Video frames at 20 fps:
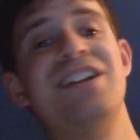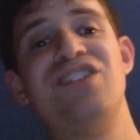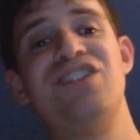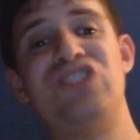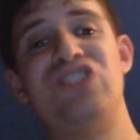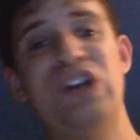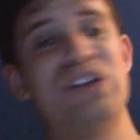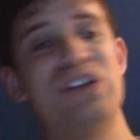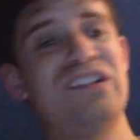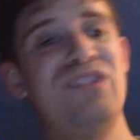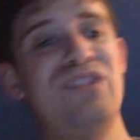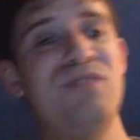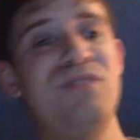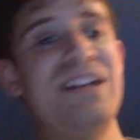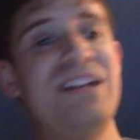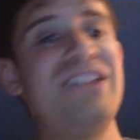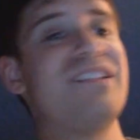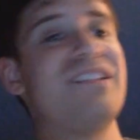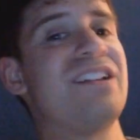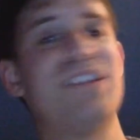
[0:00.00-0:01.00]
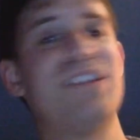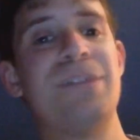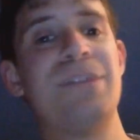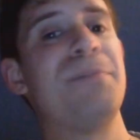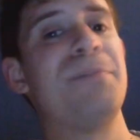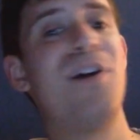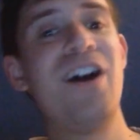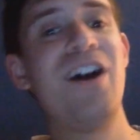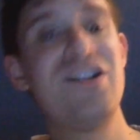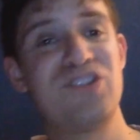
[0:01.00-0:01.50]
Chelsea Green's
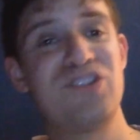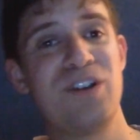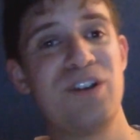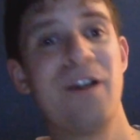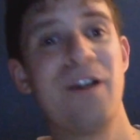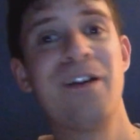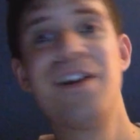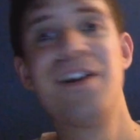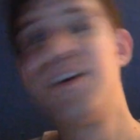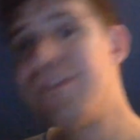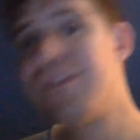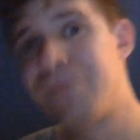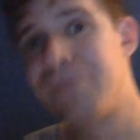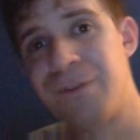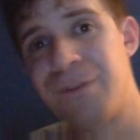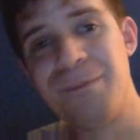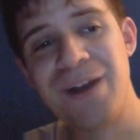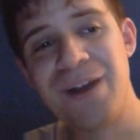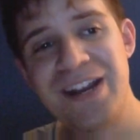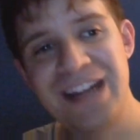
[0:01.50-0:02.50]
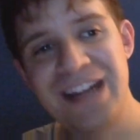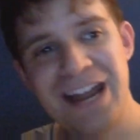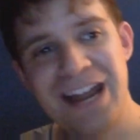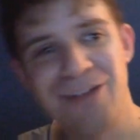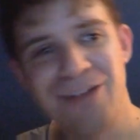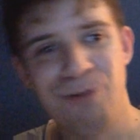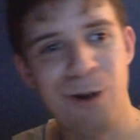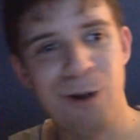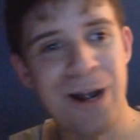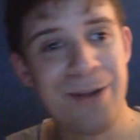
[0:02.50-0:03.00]
departure from Monday Night
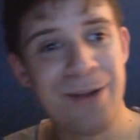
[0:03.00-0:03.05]
Raw.